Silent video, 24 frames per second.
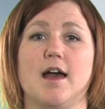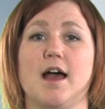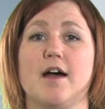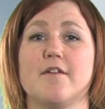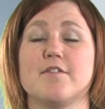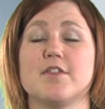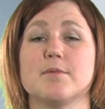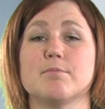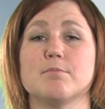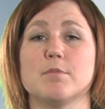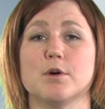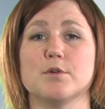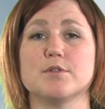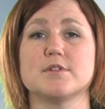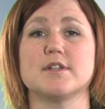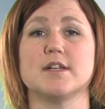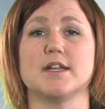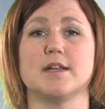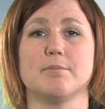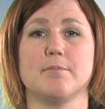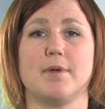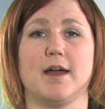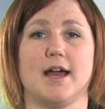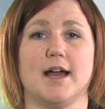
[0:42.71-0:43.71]
have the most
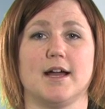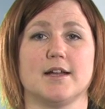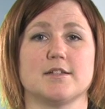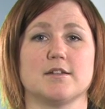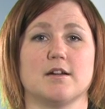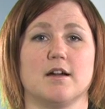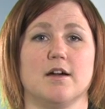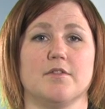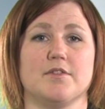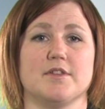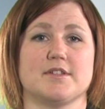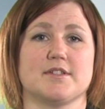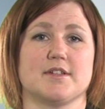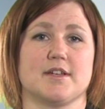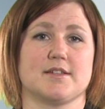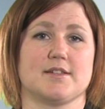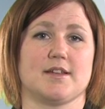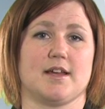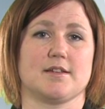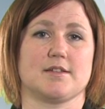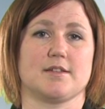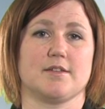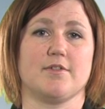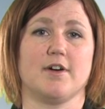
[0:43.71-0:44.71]
impact on the
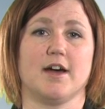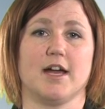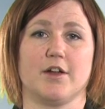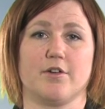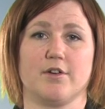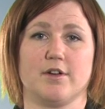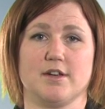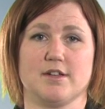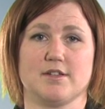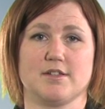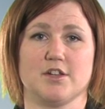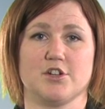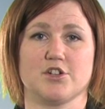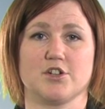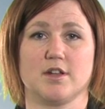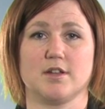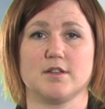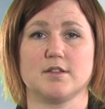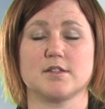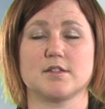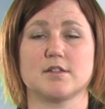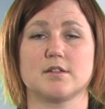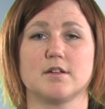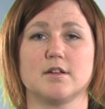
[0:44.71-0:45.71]
success of hiring
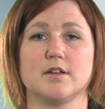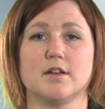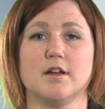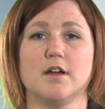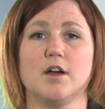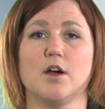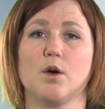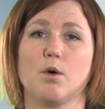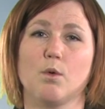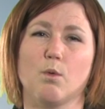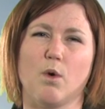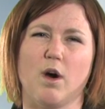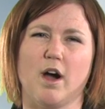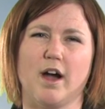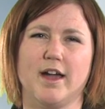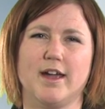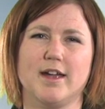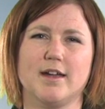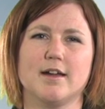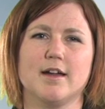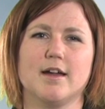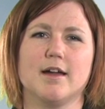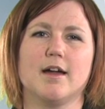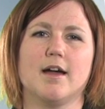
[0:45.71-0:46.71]
decisions.
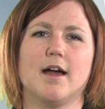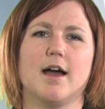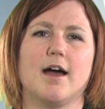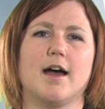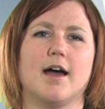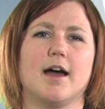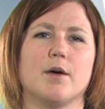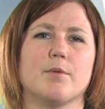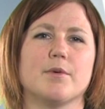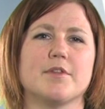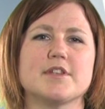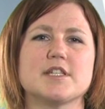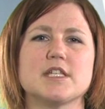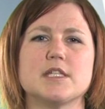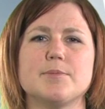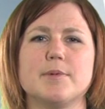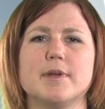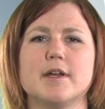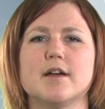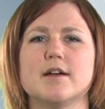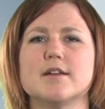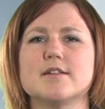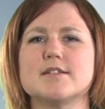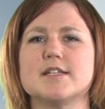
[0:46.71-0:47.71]
Why? Well, this is
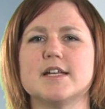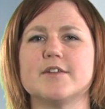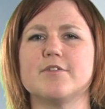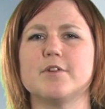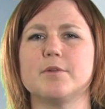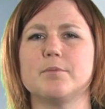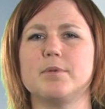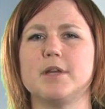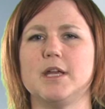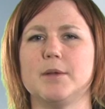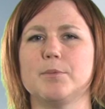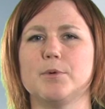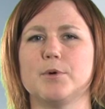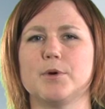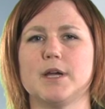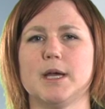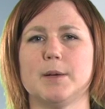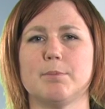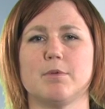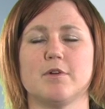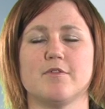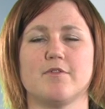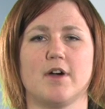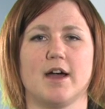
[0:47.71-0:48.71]
because different people
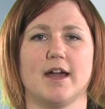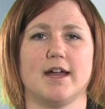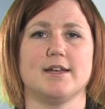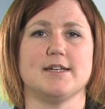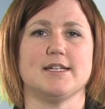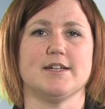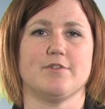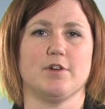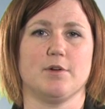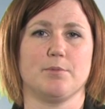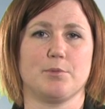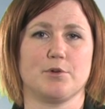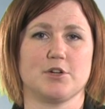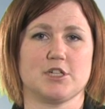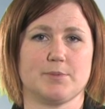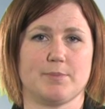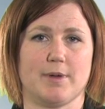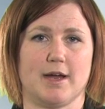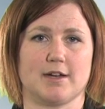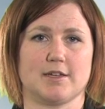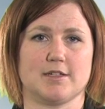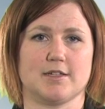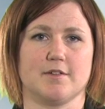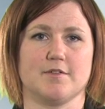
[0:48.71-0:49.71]
can provide different
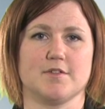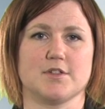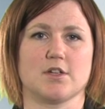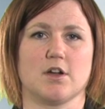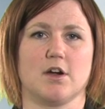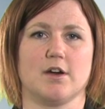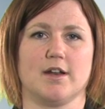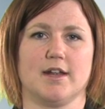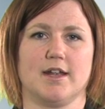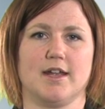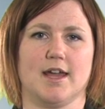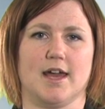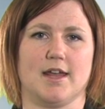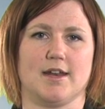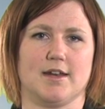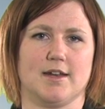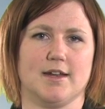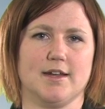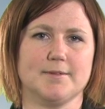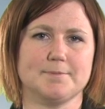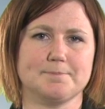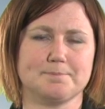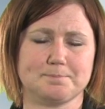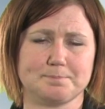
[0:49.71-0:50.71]
perspectives on a
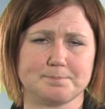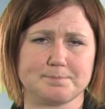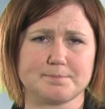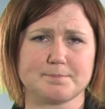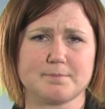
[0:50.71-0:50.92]
candidate,